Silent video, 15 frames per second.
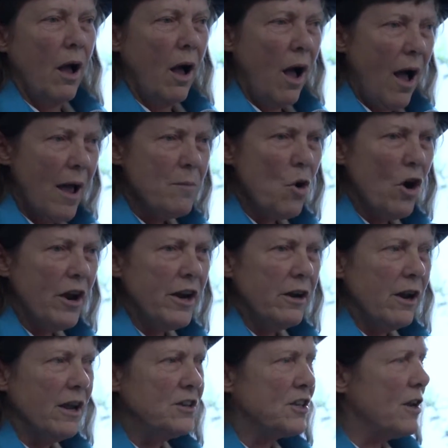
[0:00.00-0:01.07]
I'm on it.
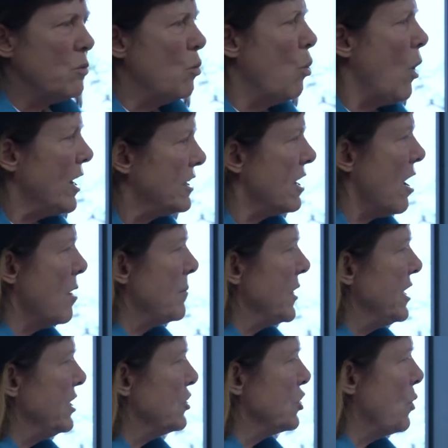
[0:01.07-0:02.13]
I said, what
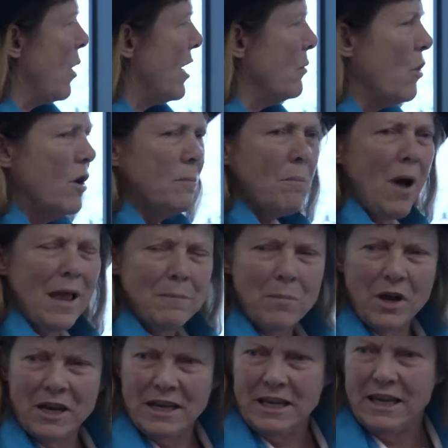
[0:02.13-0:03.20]
companies do I want my
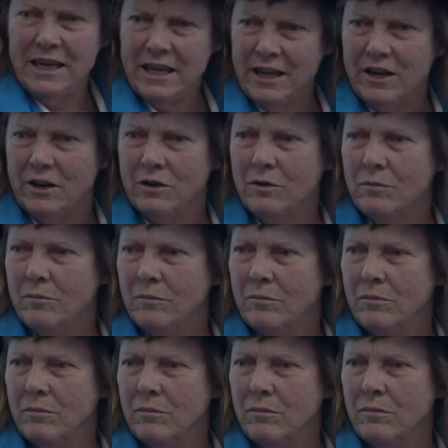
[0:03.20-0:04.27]
money in?
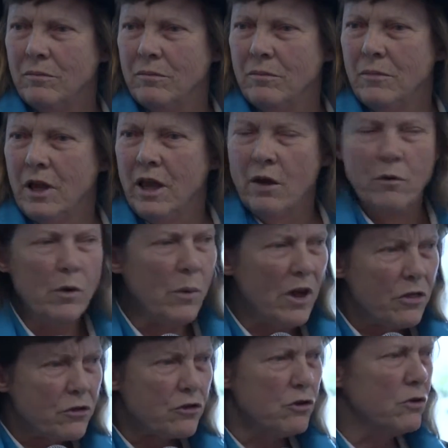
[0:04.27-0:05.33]
And we went
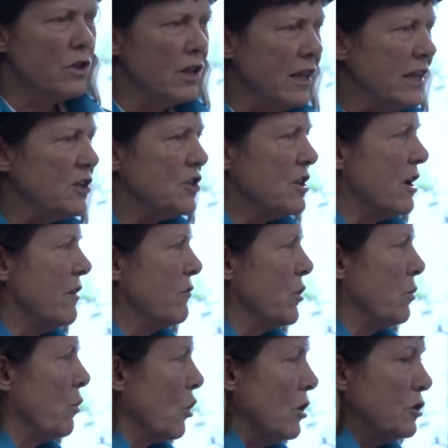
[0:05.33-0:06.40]
through the list of the
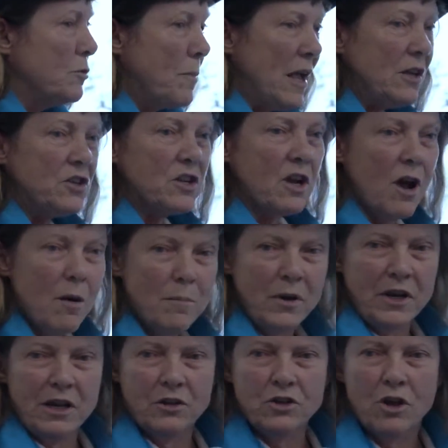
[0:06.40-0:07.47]
world's best
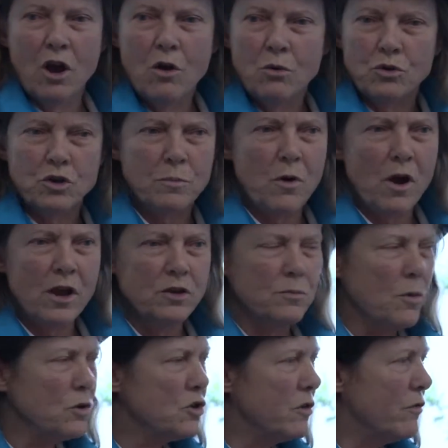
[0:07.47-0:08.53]
companies. Oh, surprise,
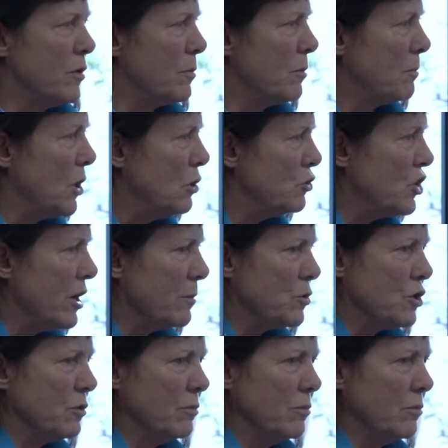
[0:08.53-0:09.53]
most of them are blue chips.